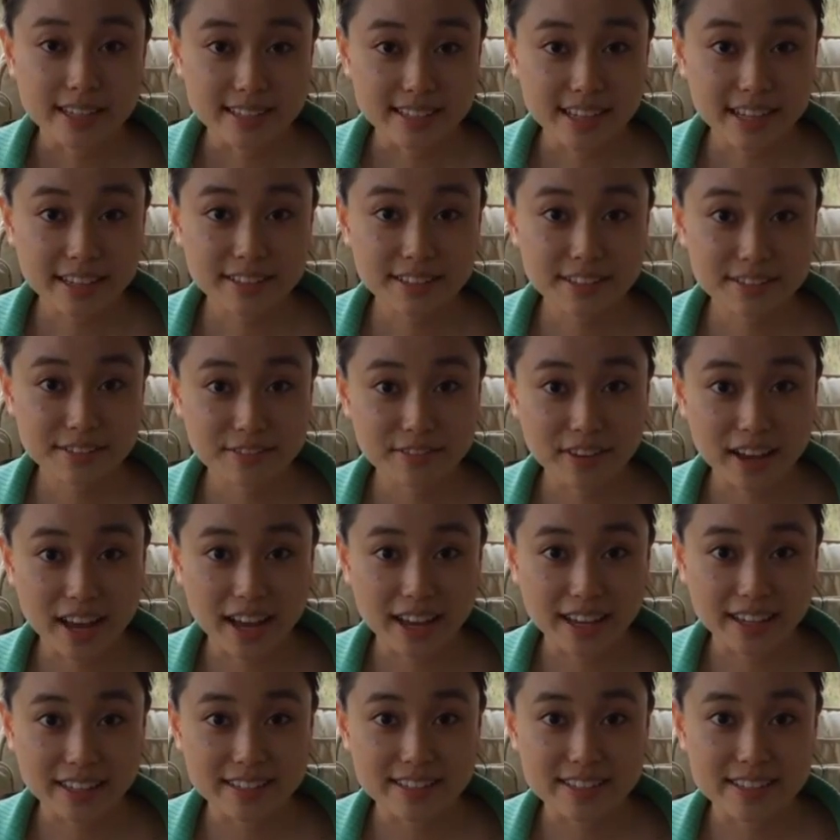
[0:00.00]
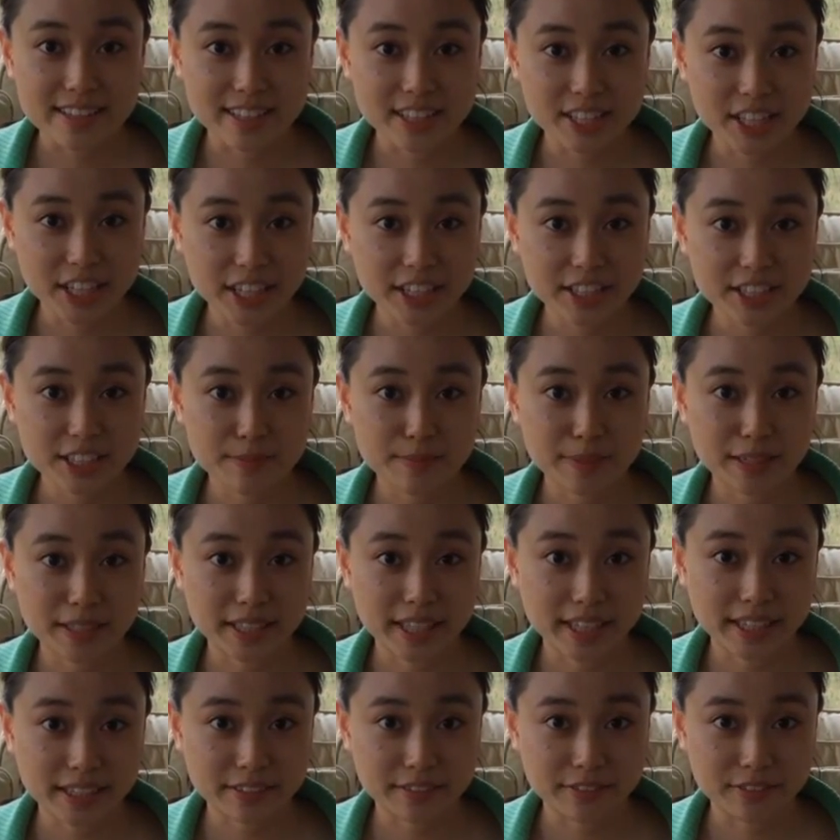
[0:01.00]
Delta phi is the change in
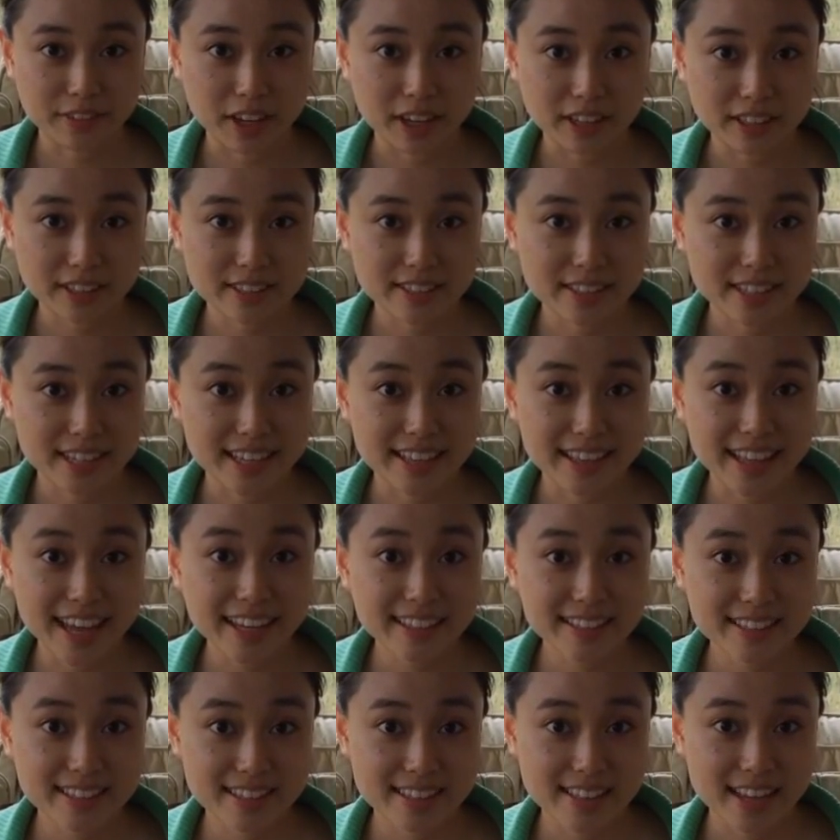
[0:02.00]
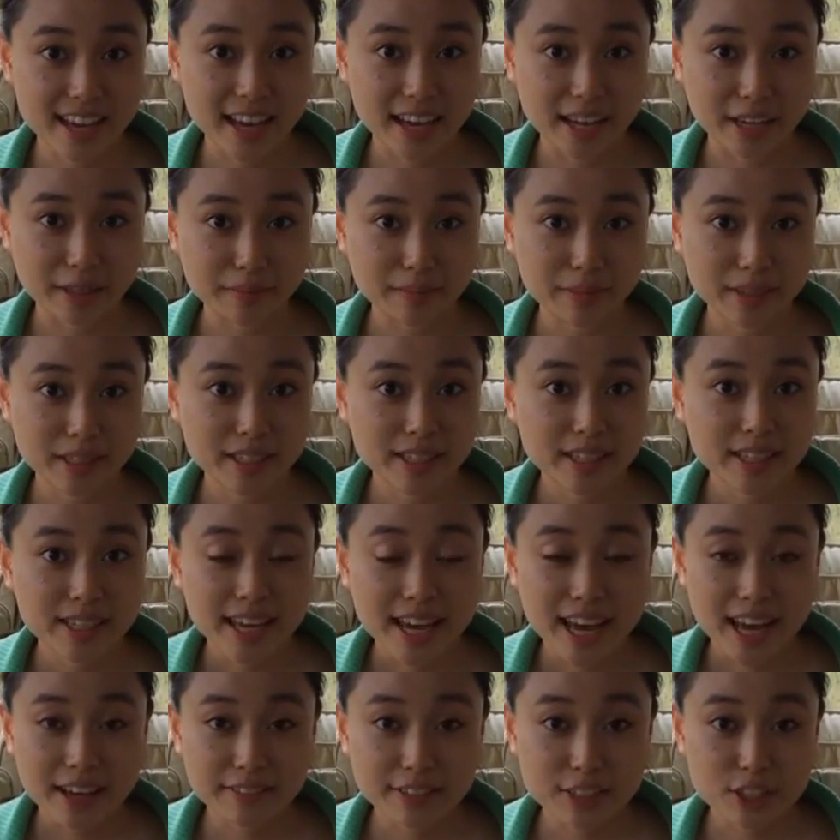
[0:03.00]
magnetic flux, and that's time.
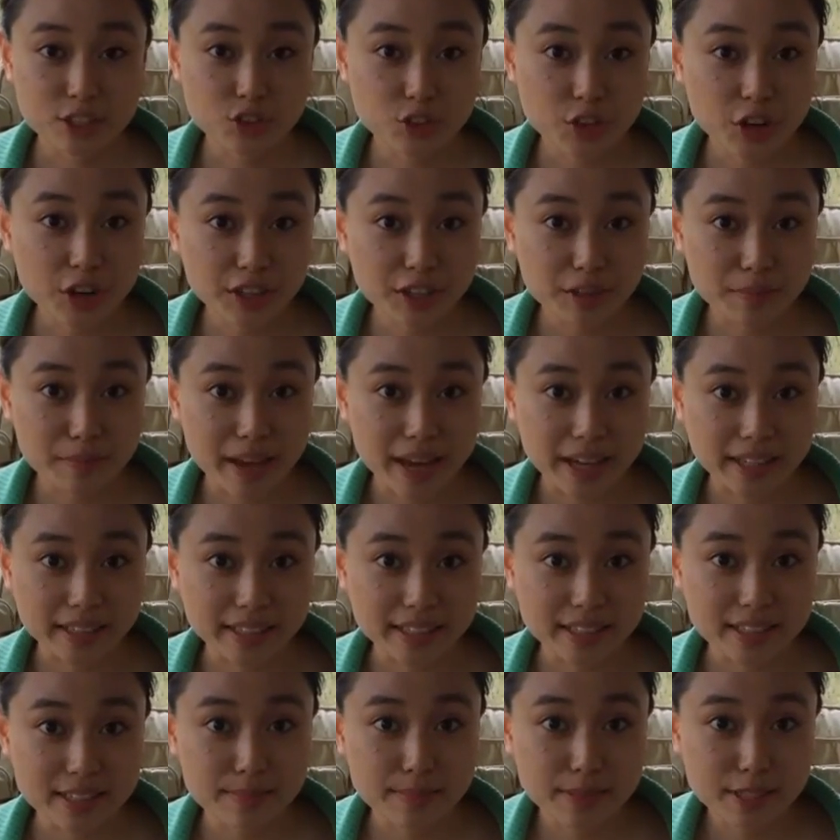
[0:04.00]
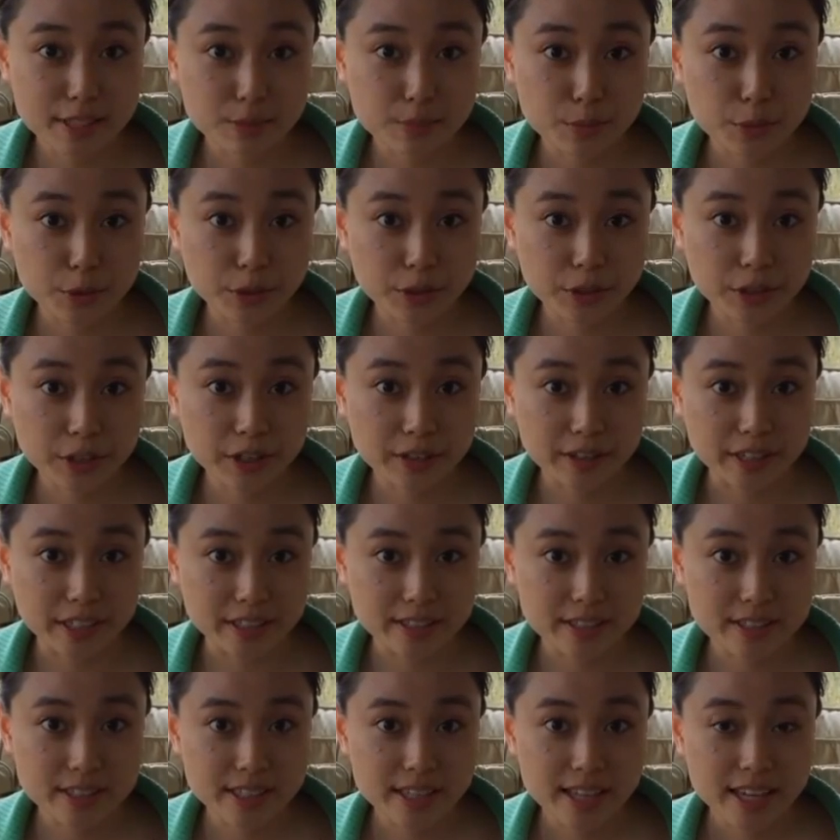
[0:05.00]
Having stronger magnets means more
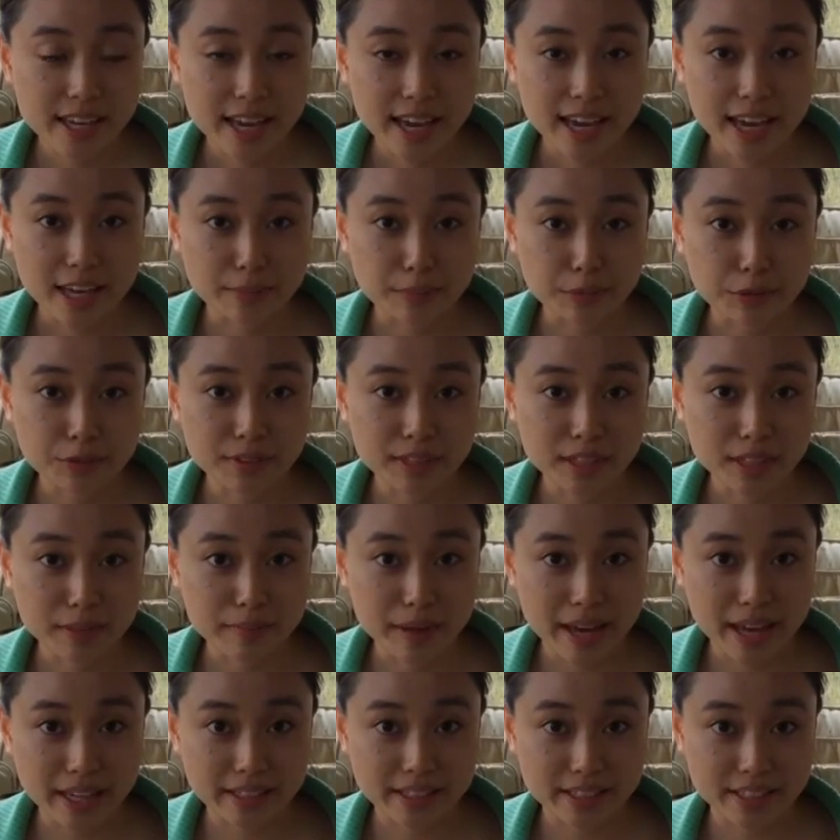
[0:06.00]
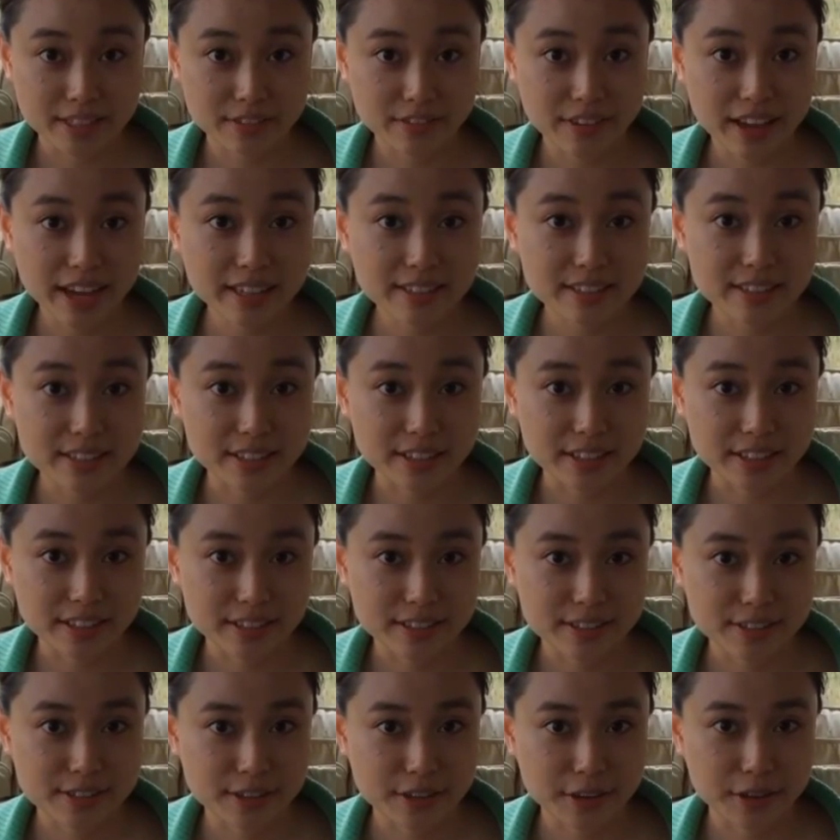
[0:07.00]
current, and moving the magnets faster,
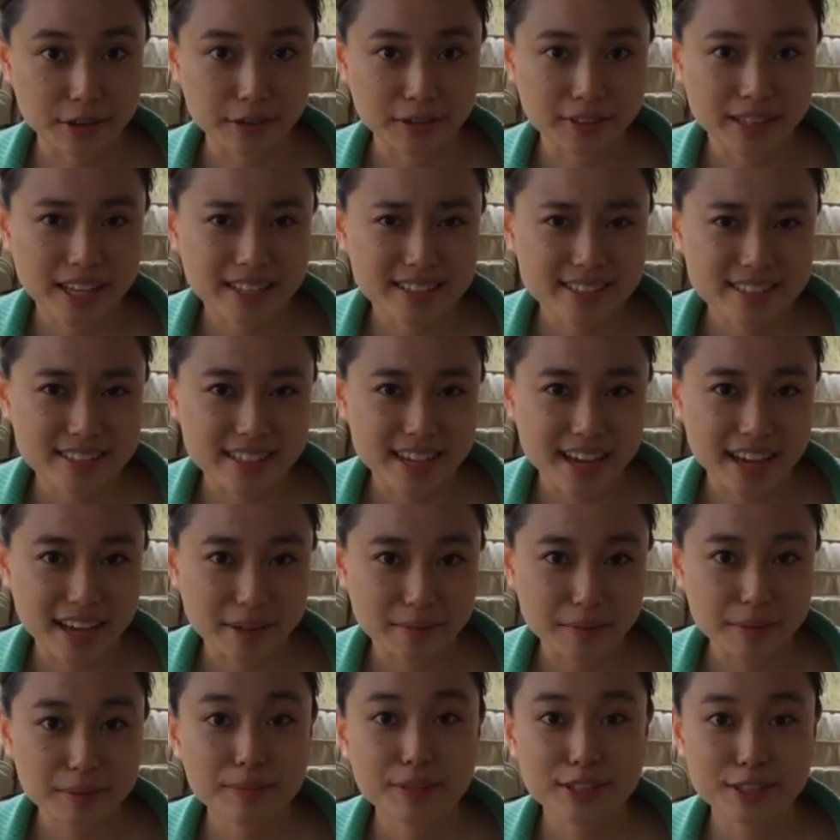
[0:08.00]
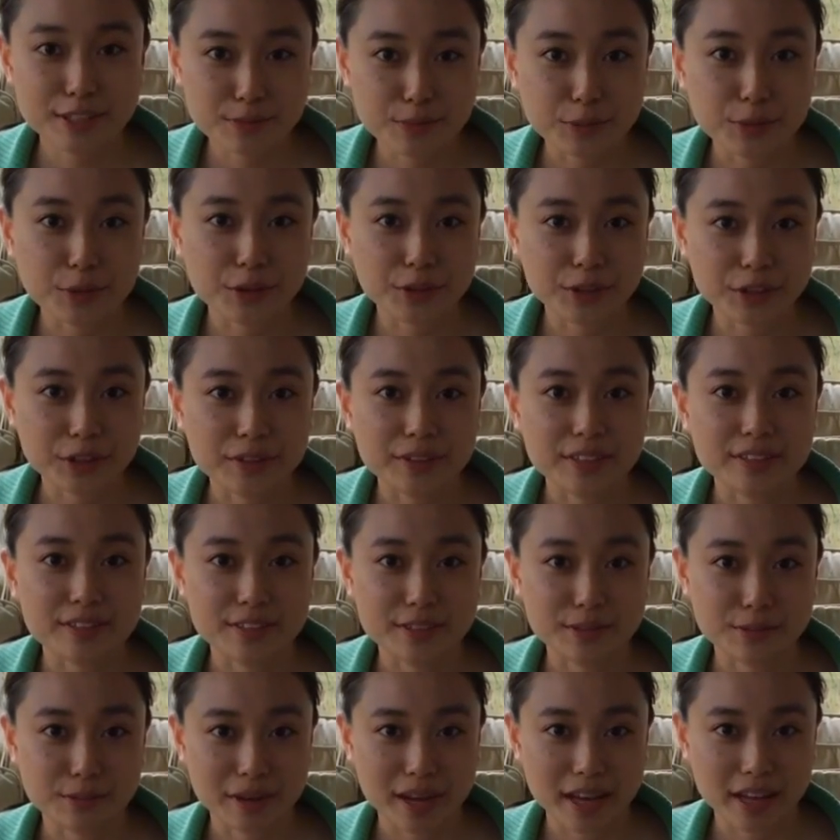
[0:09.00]
so less time, means more current
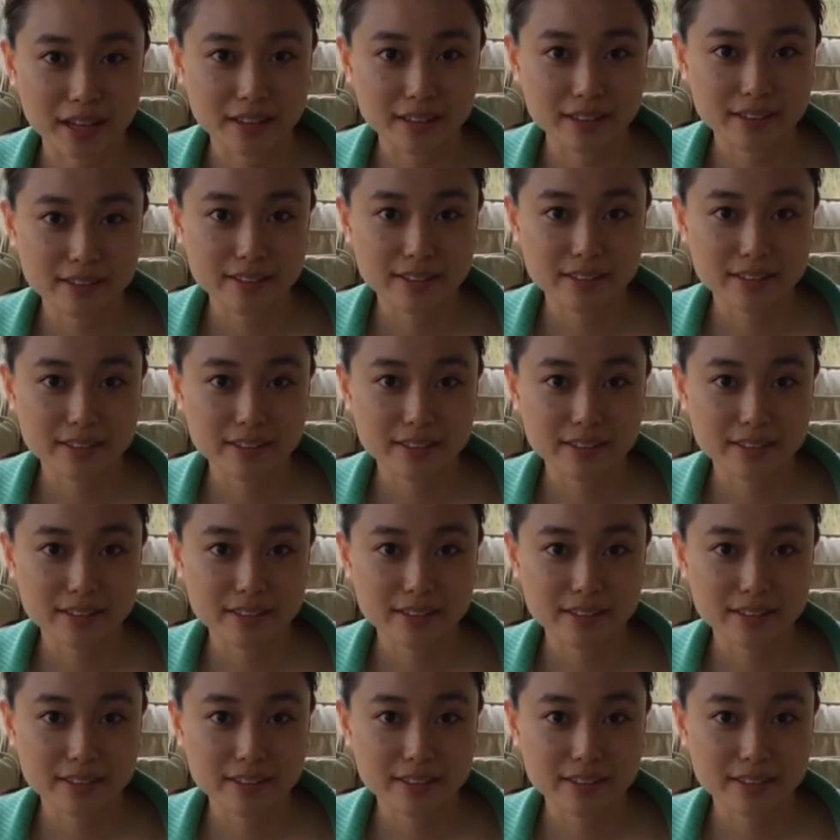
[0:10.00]
as well.